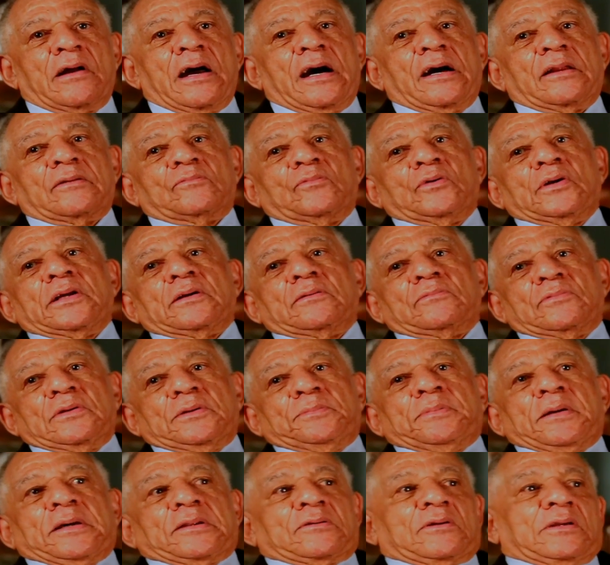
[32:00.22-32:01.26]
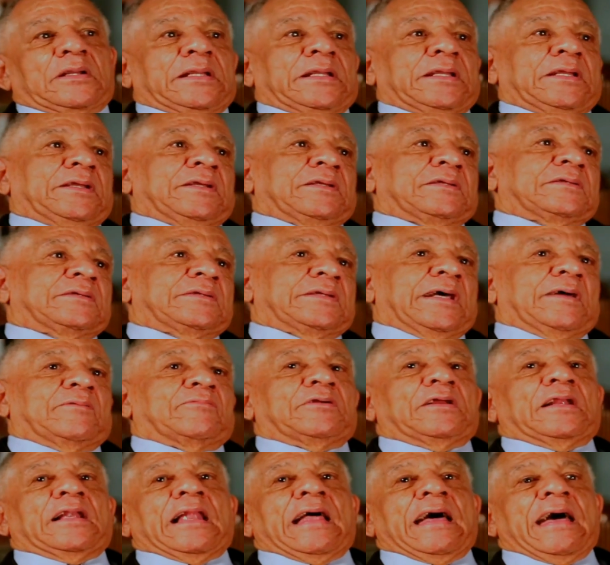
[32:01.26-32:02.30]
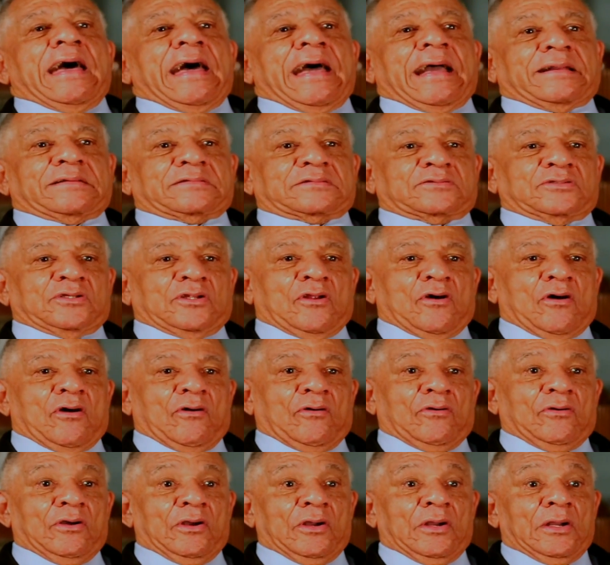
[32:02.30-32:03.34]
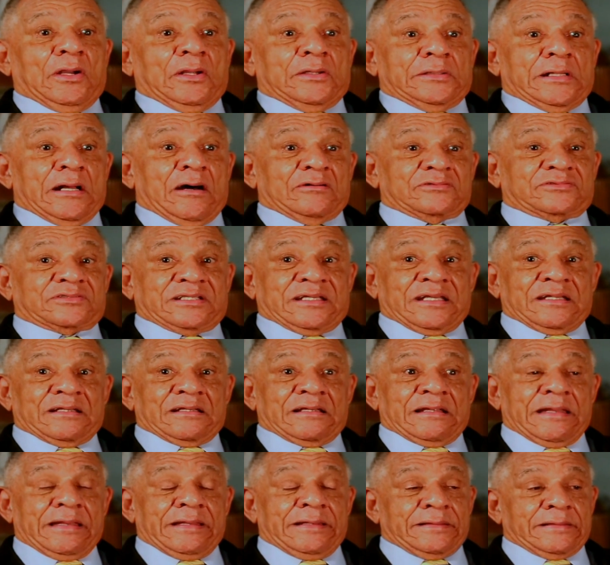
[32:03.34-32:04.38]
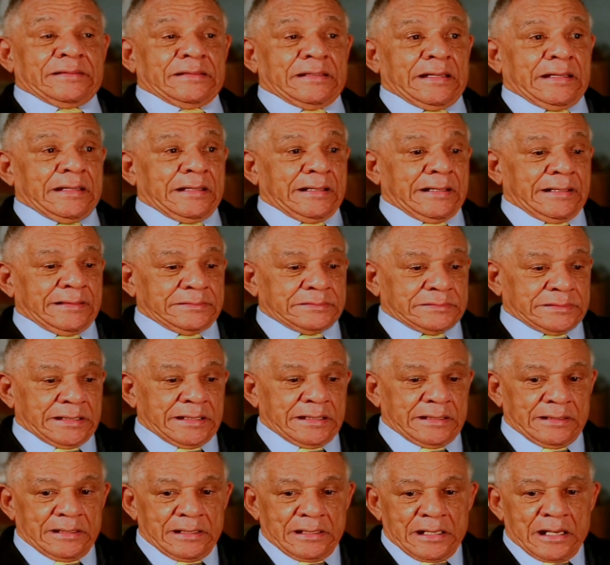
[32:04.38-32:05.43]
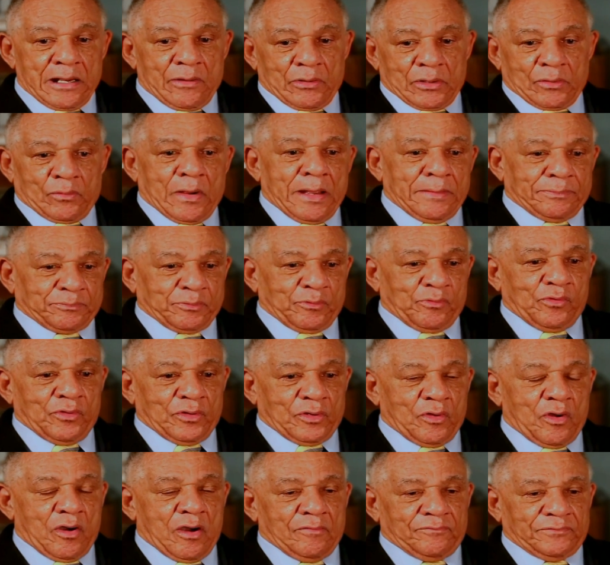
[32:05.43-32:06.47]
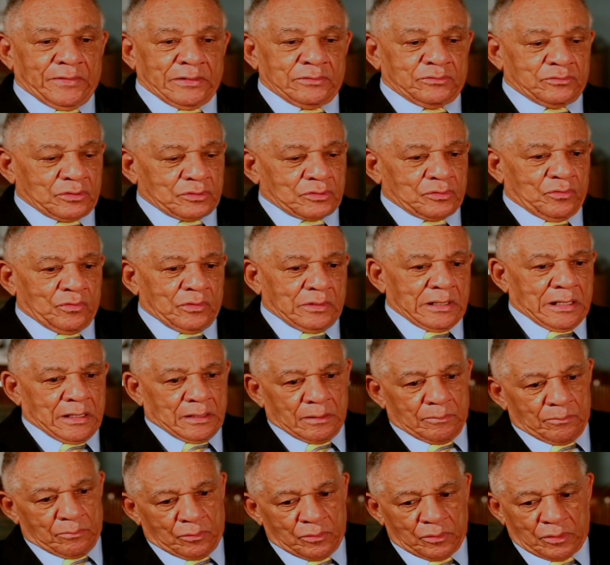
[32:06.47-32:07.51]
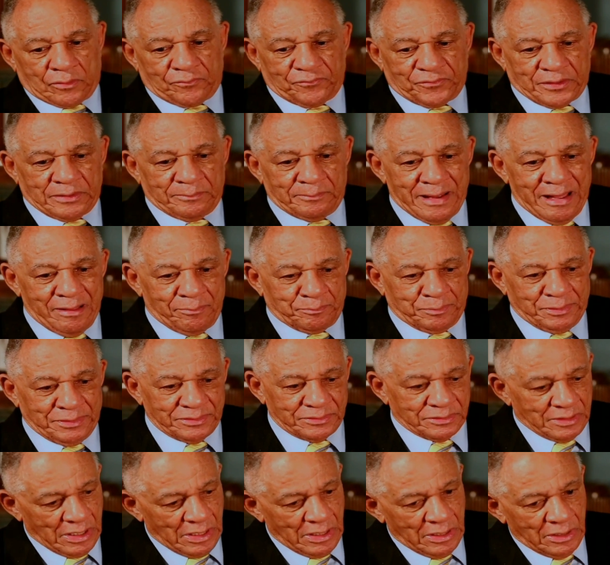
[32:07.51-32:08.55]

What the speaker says: around, we better eat and then relax, Now it's getting late, and I said, I want to wipe the horn off. I took the horn out, looking for the mouthpiece.